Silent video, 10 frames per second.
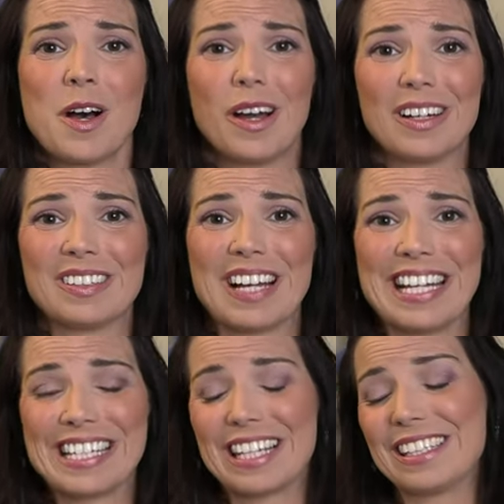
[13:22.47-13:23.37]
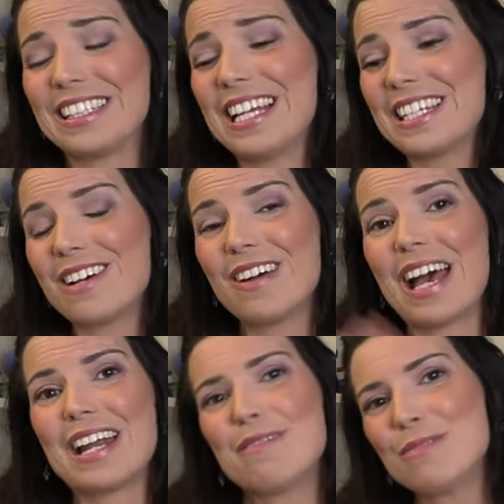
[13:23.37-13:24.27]
All right, let's go
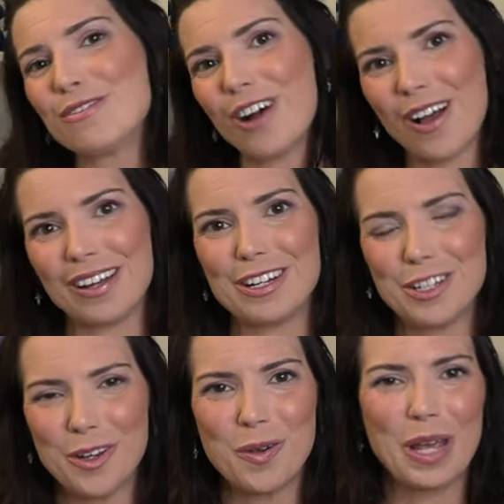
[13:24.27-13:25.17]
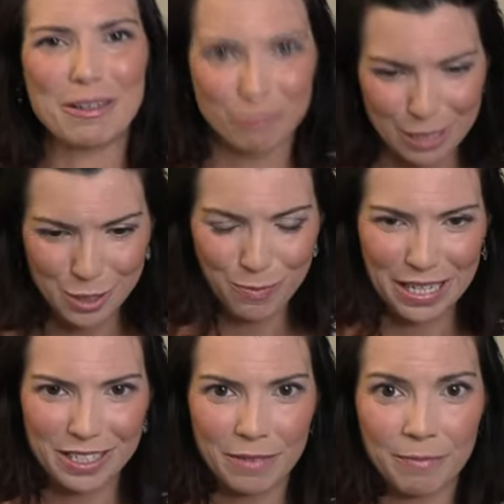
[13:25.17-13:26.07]
ahead and move on to
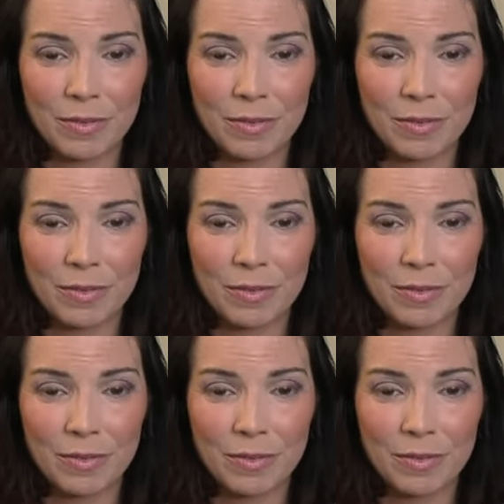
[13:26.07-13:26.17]
enrichment.